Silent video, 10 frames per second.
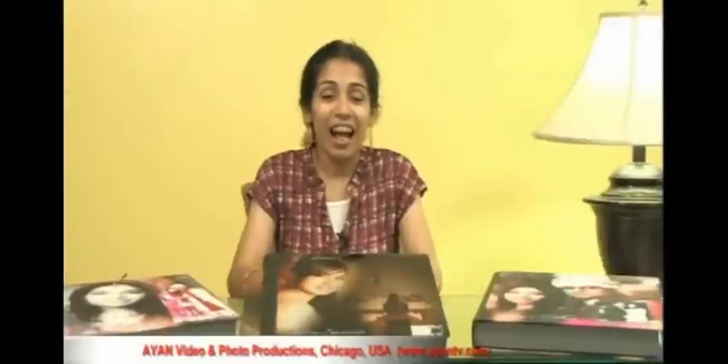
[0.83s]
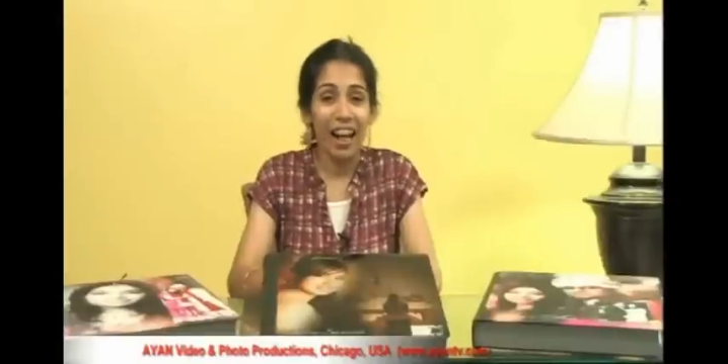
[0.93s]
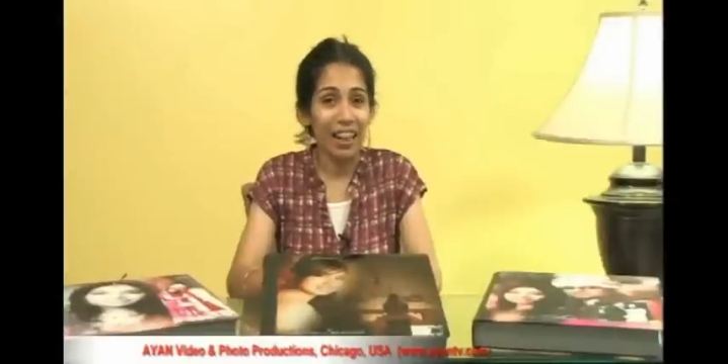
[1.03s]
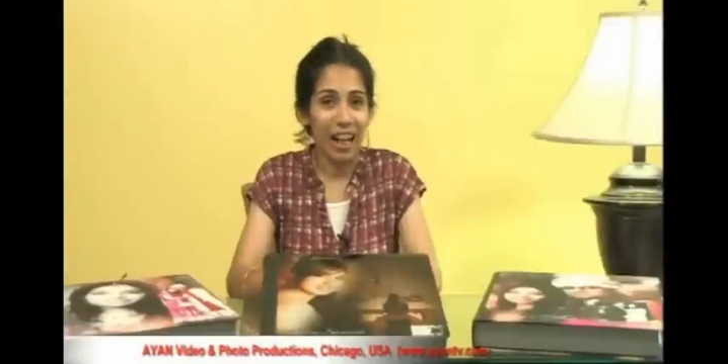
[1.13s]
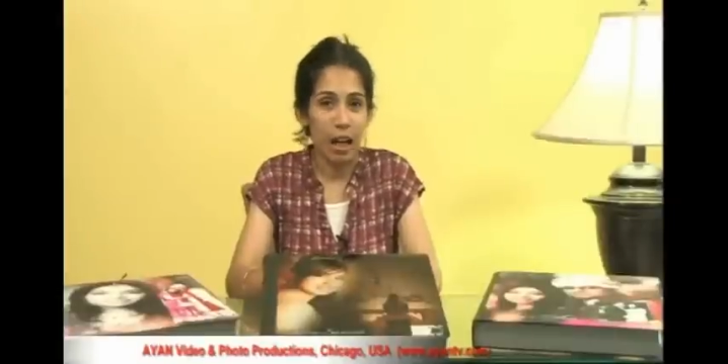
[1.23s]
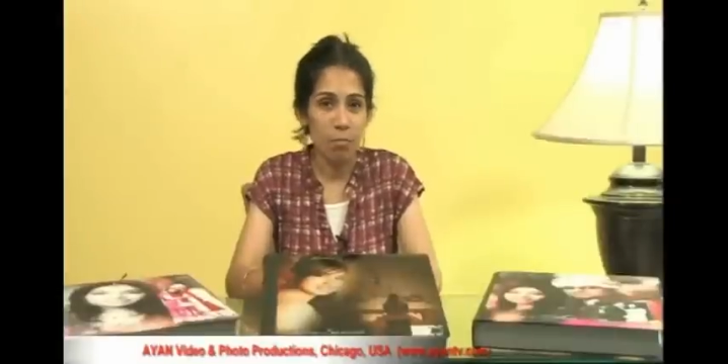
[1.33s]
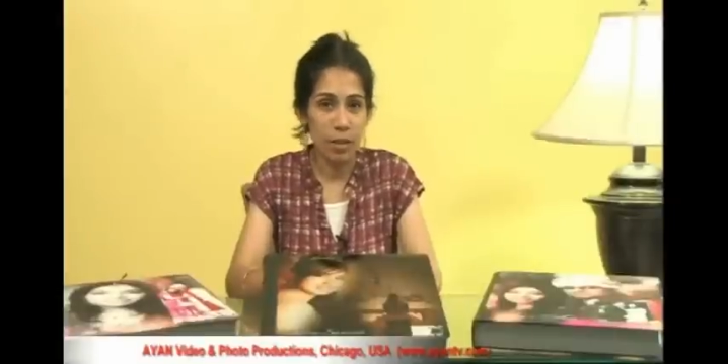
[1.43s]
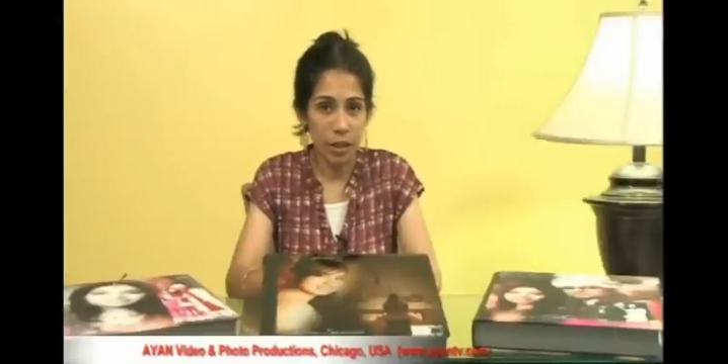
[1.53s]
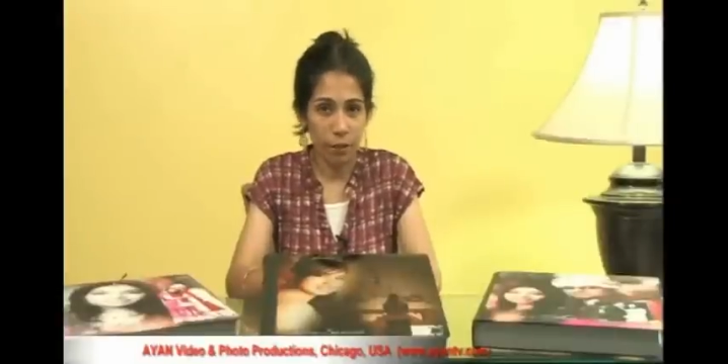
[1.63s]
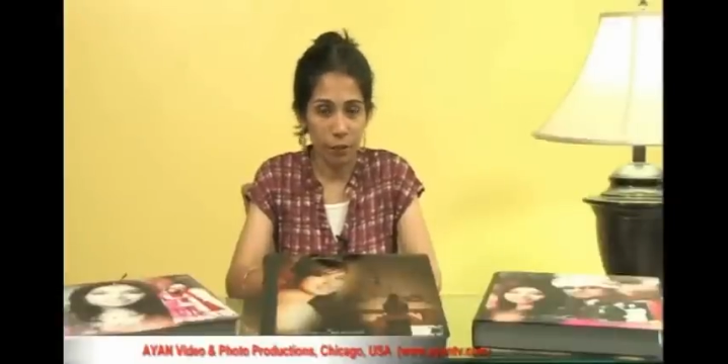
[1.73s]
Hi, I'm
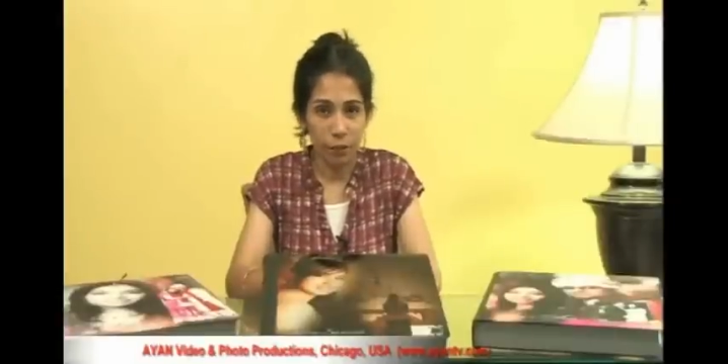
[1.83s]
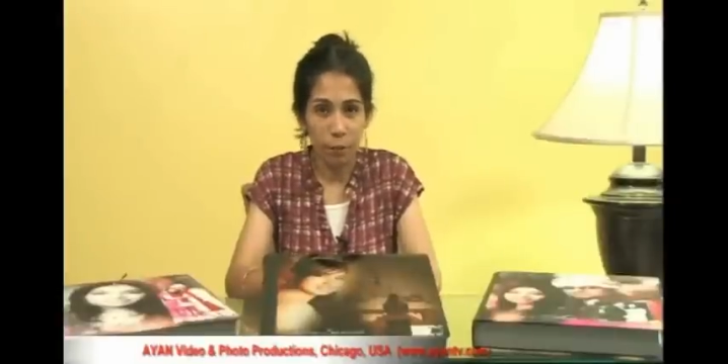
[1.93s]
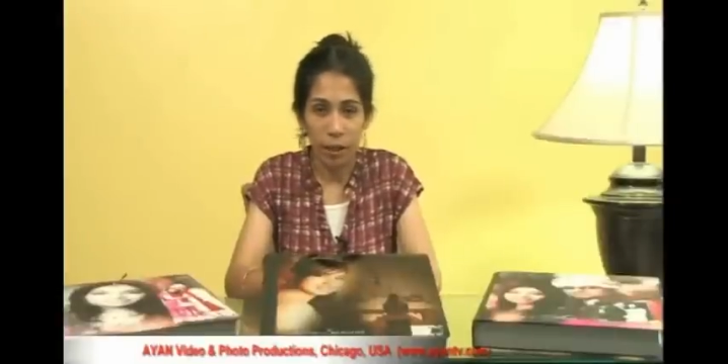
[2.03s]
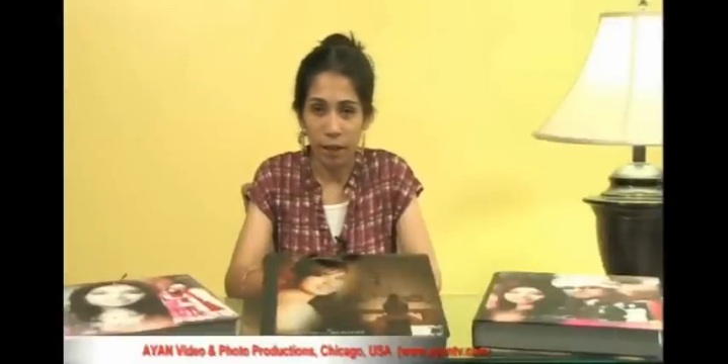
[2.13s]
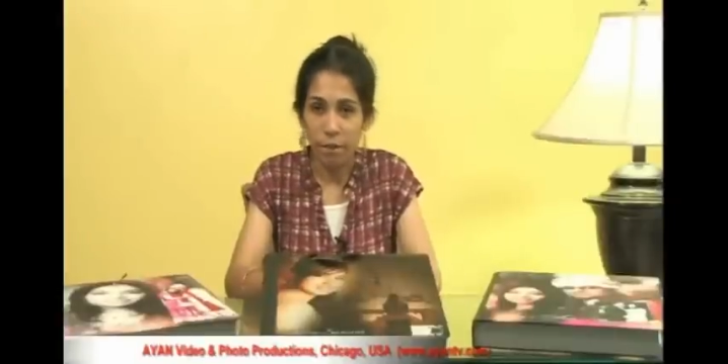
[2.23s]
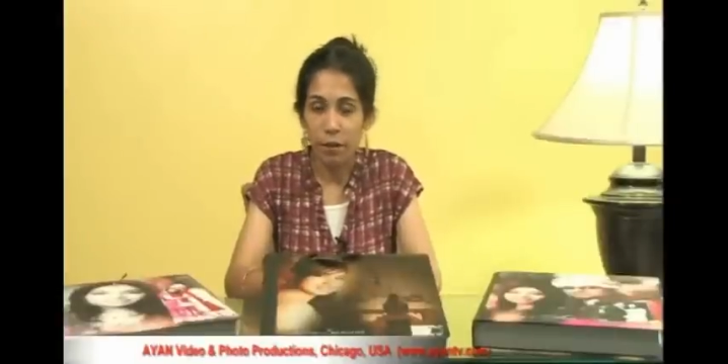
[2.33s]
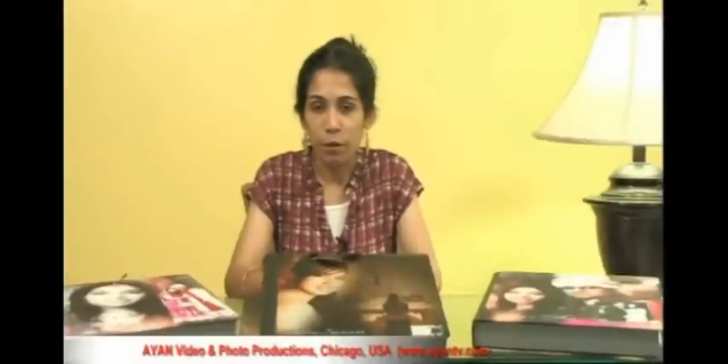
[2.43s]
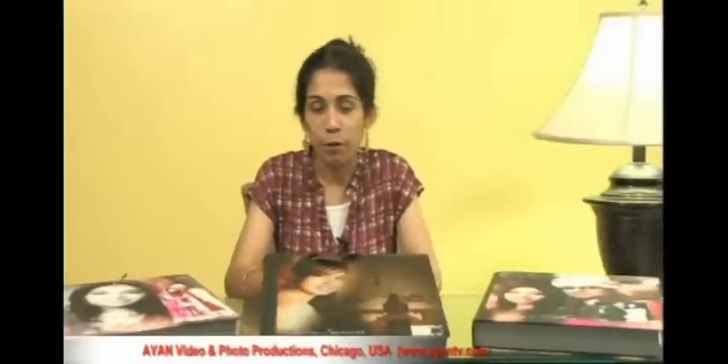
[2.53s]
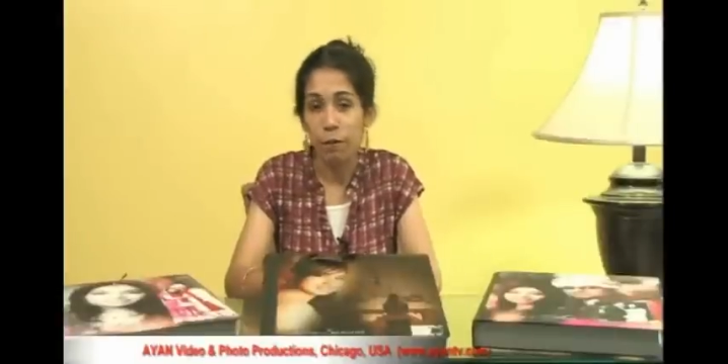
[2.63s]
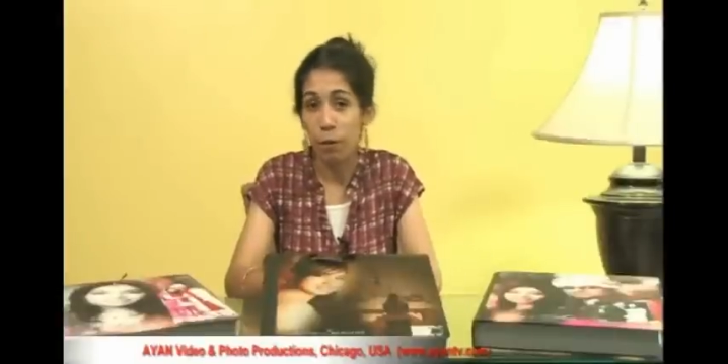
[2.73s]
Sarah from Ayan
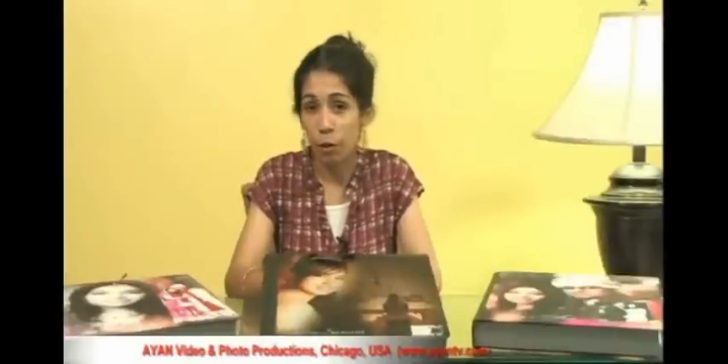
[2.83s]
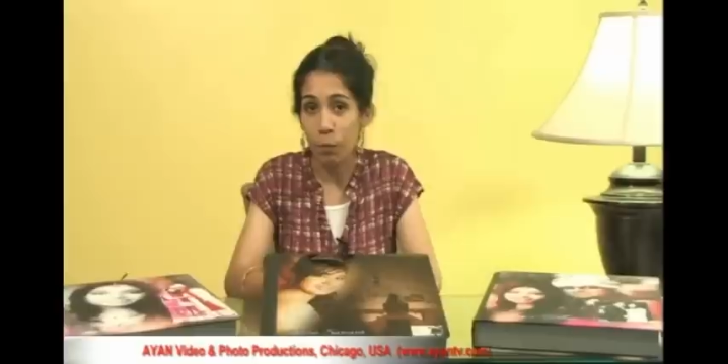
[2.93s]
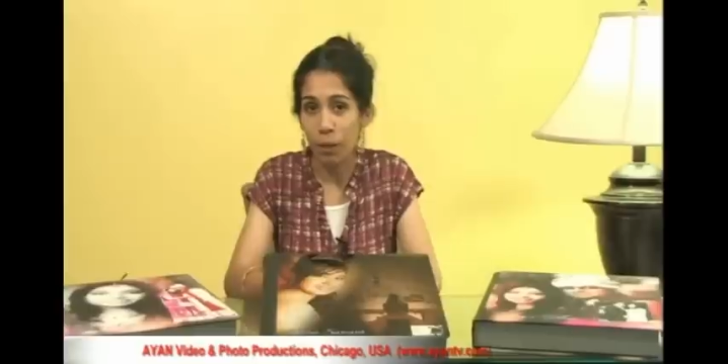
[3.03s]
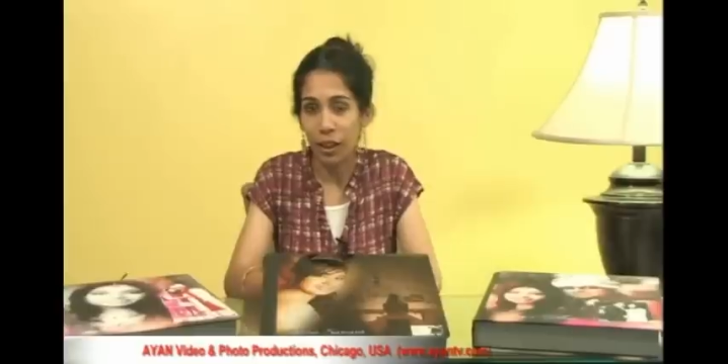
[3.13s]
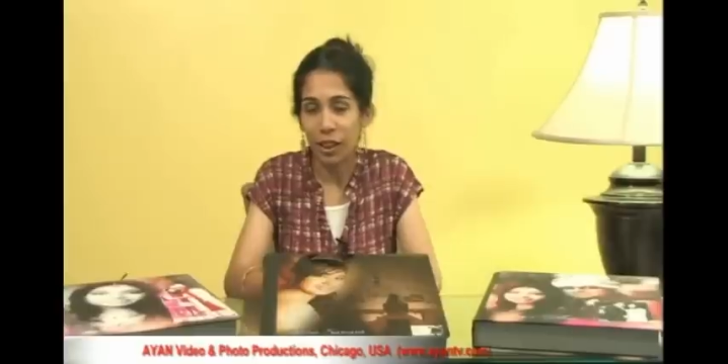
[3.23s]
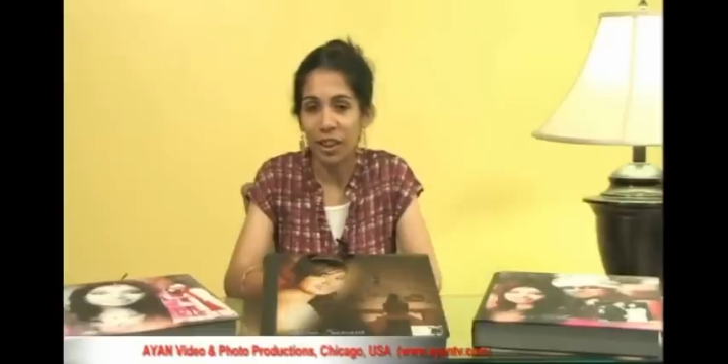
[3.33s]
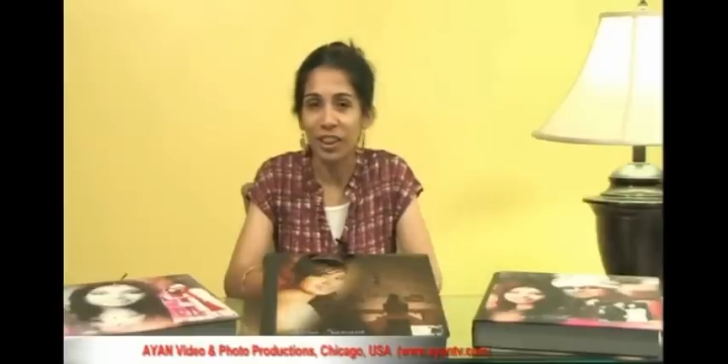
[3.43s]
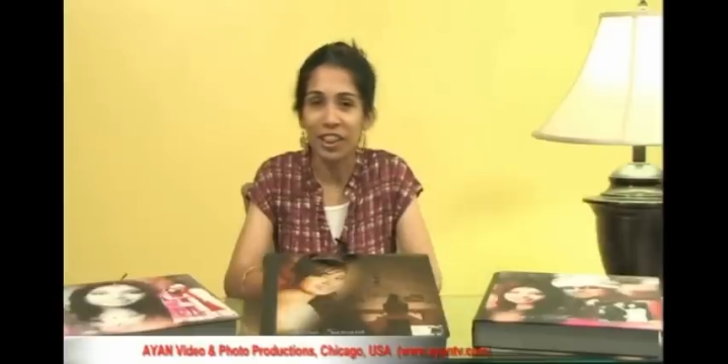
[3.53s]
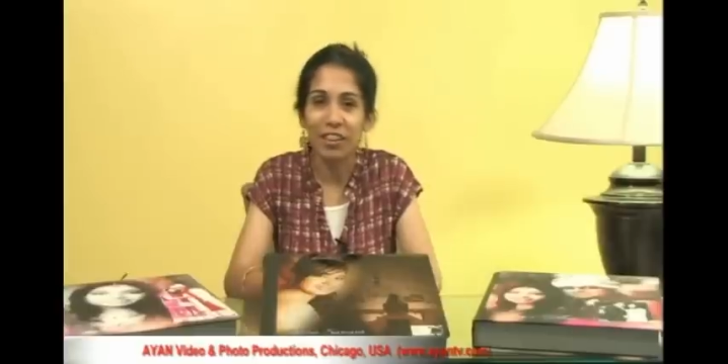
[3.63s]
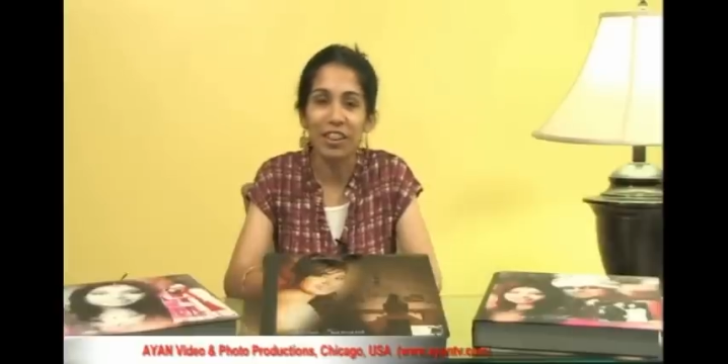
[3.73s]
Video and Photo
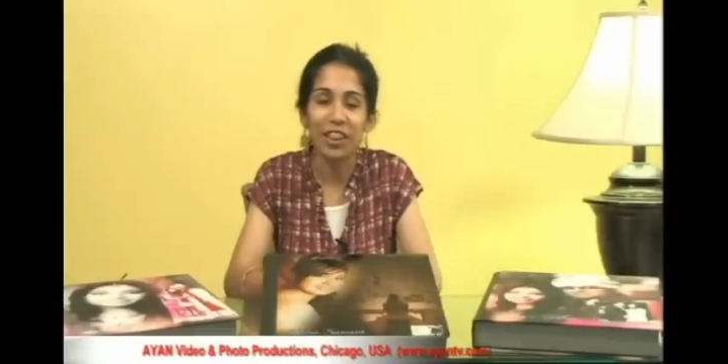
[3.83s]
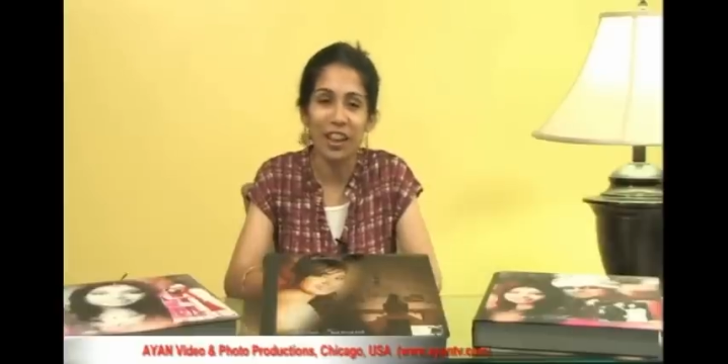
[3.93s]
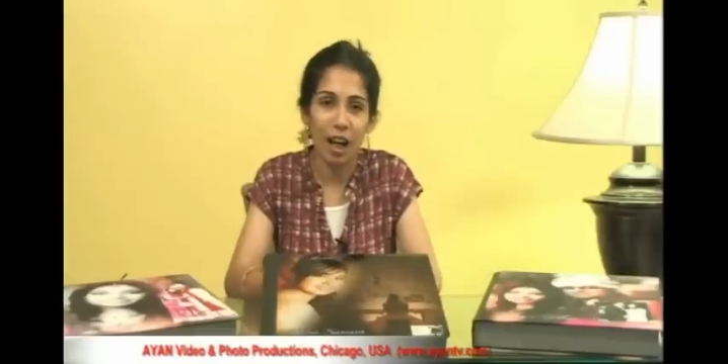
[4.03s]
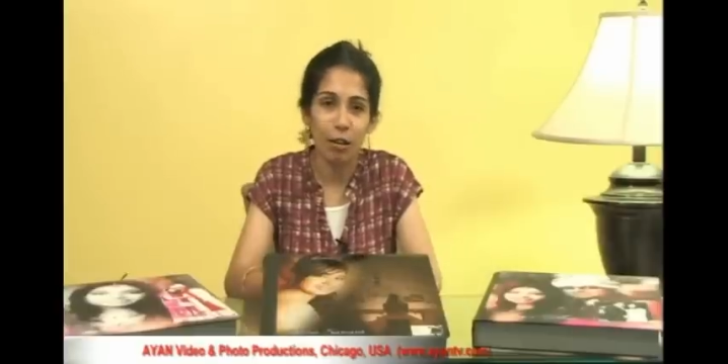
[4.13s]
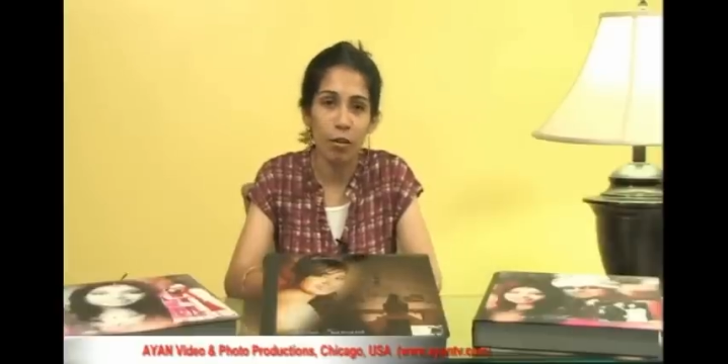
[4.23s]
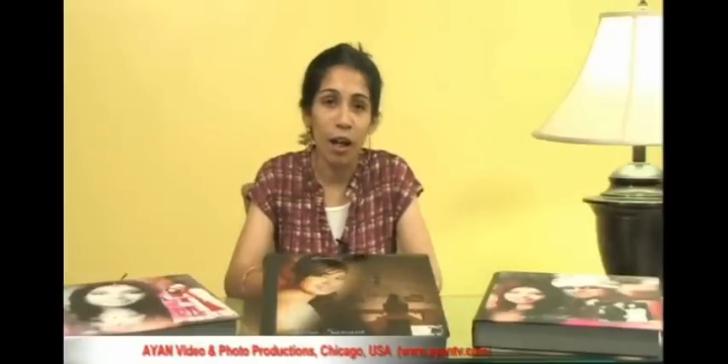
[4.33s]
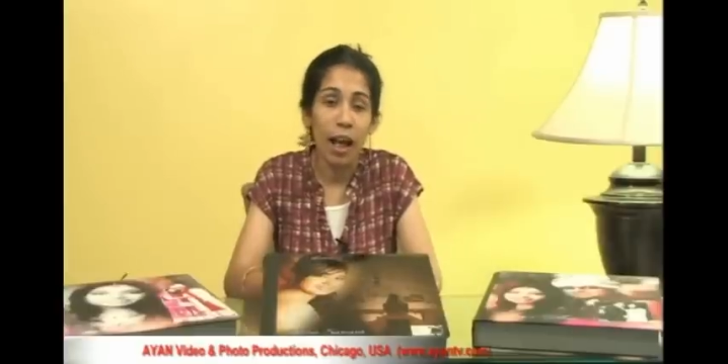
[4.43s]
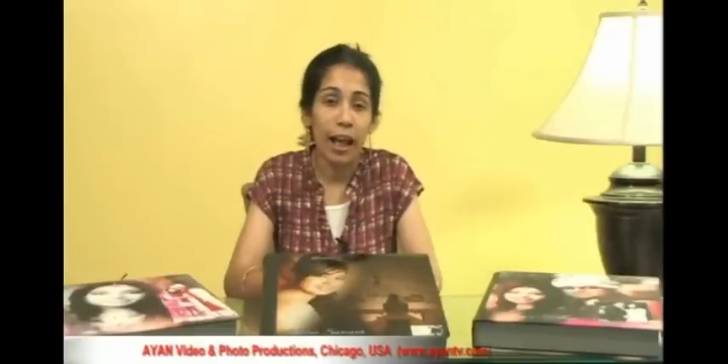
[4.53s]
Productions here in Chicago,